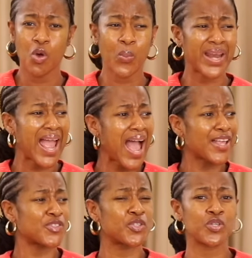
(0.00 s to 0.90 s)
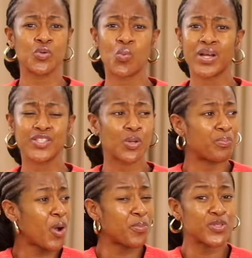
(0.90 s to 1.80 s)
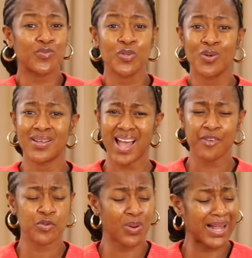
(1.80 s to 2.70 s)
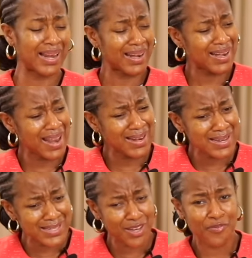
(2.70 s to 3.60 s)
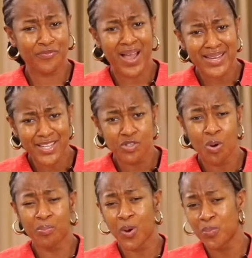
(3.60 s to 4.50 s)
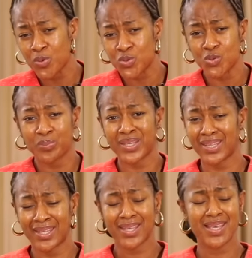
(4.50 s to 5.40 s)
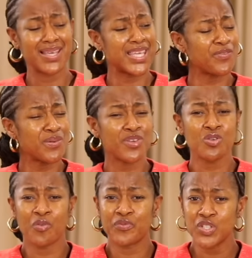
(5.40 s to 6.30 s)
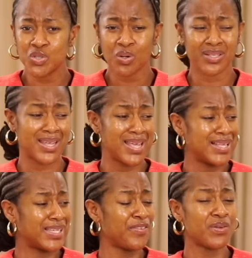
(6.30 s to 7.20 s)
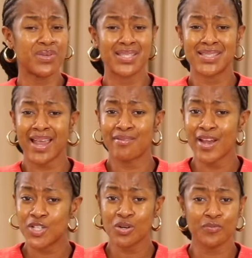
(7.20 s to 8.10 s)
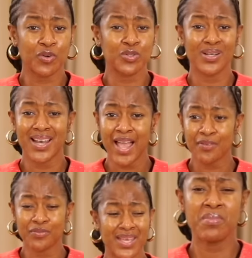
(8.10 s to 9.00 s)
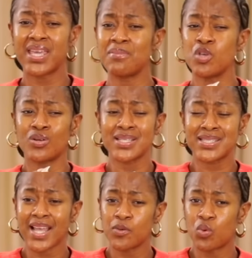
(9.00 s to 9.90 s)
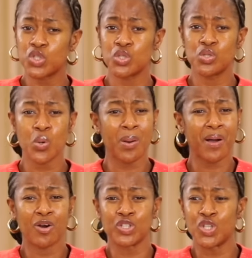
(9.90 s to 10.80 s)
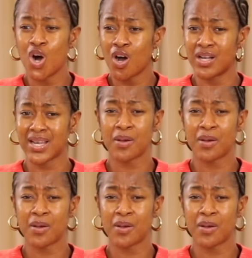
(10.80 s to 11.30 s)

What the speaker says: When I ask you what is the purpose for your life, you are clearly defining your purpose to me, giving me your vision, giving me the direction for your life, making me understand what you know about God,